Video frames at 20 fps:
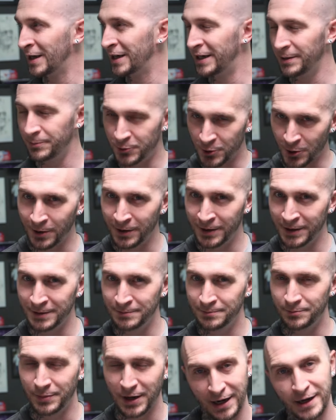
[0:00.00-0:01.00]
keep
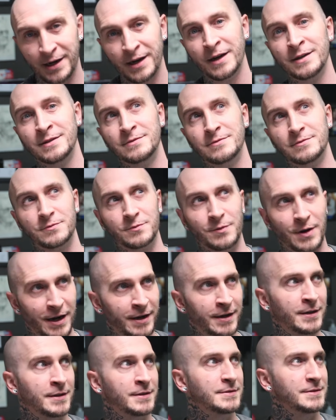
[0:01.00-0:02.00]
drawing, painting,
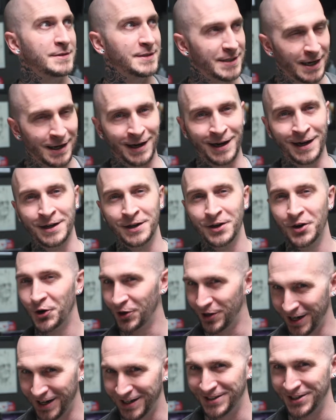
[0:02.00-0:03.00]
writing, singing,
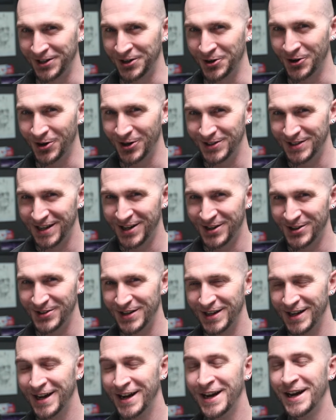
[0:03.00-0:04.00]
or dancing your hearts
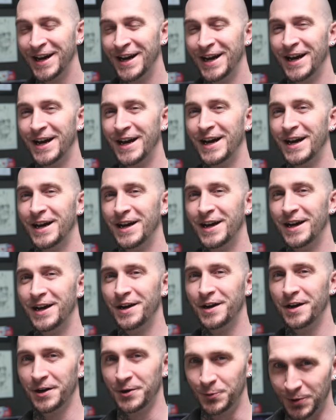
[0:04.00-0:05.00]
out,
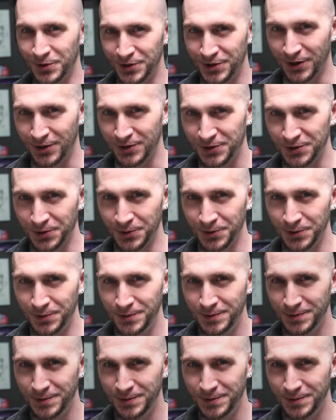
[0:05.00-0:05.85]
and we'll talk soon.